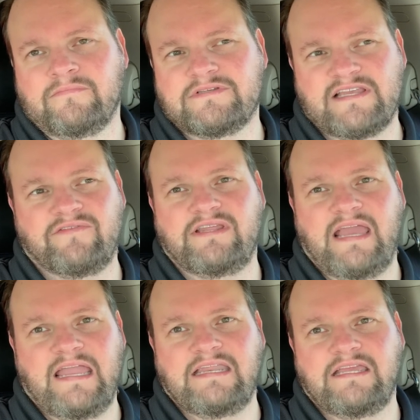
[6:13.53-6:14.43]

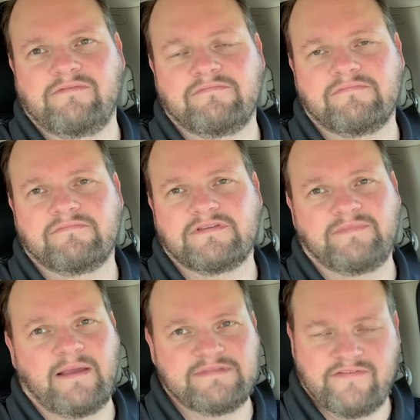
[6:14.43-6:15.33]
70, 80,
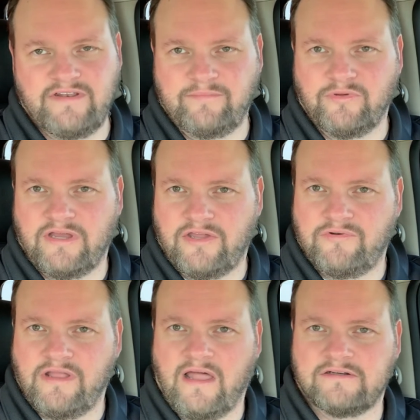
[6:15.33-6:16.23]
sometimes even up to
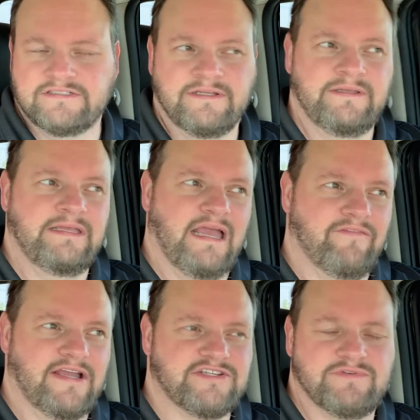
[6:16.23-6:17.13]
$100.
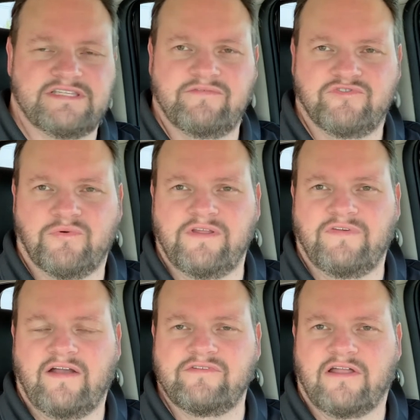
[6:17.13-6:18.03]
I've actually received a
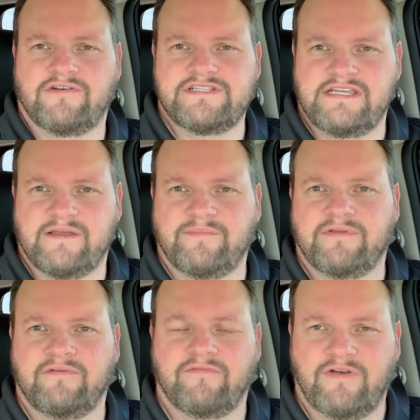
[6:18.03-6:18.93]
$25 tip
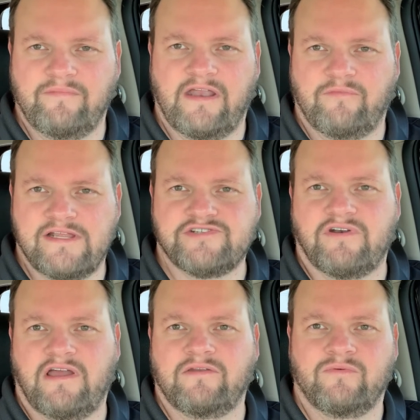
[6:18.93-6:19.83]
from that
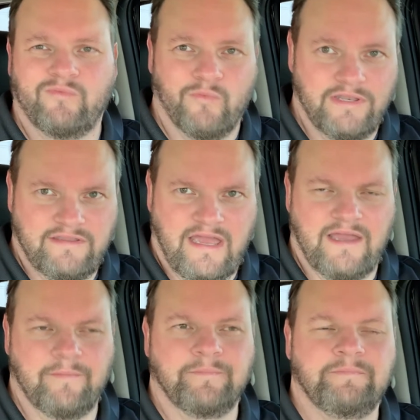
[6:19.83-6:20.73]
restaurant one
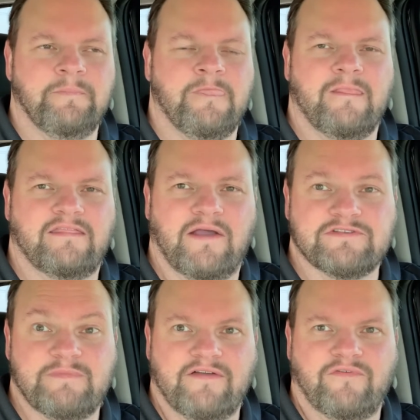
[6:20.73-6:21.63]
time. That
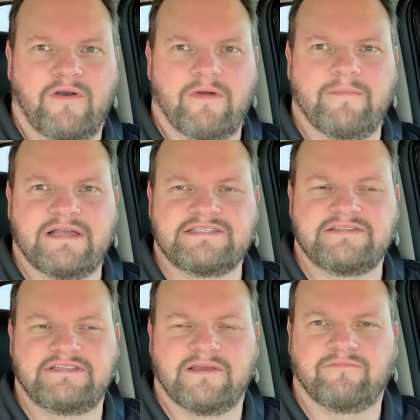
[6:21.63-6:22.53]
was by far my
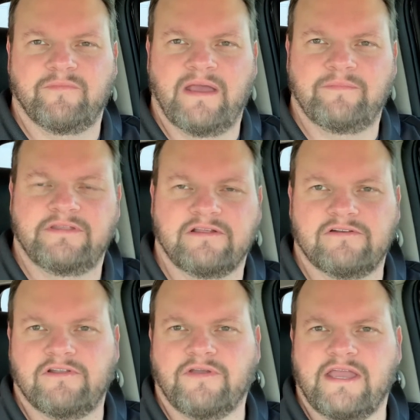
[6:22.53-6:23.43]
best tip from that
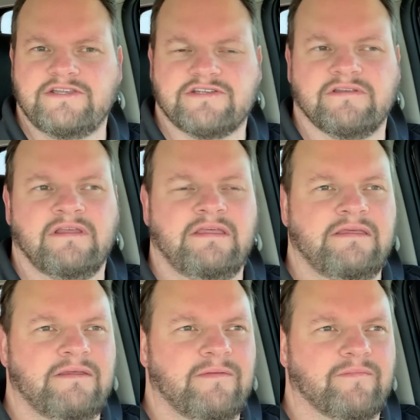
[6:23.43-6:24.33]
particular location.
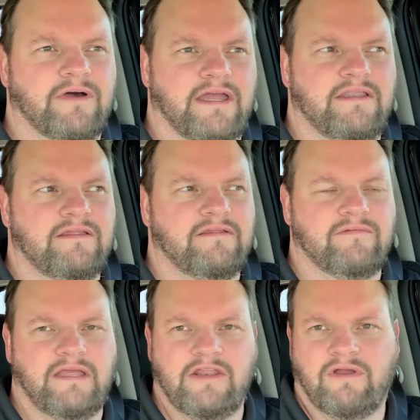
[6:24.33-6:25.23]
But
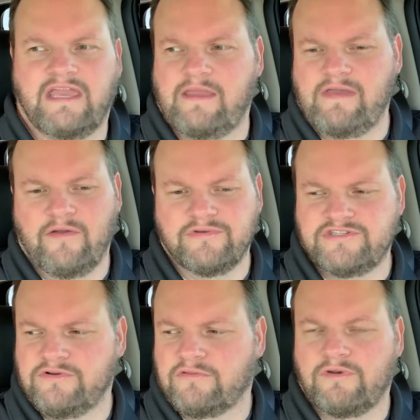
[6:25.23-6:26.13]
I came out with
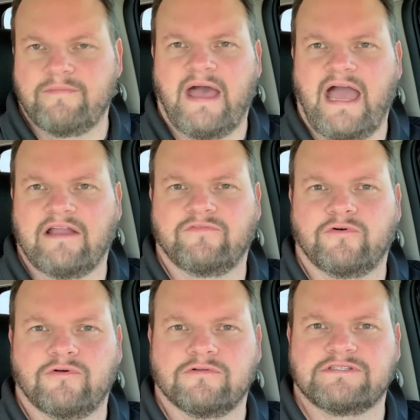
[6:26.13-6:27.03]
2 or 3
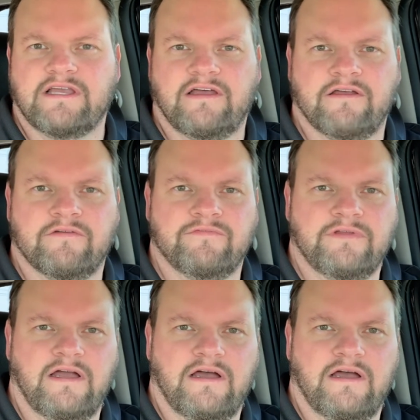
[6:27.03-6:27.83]
bagfuls of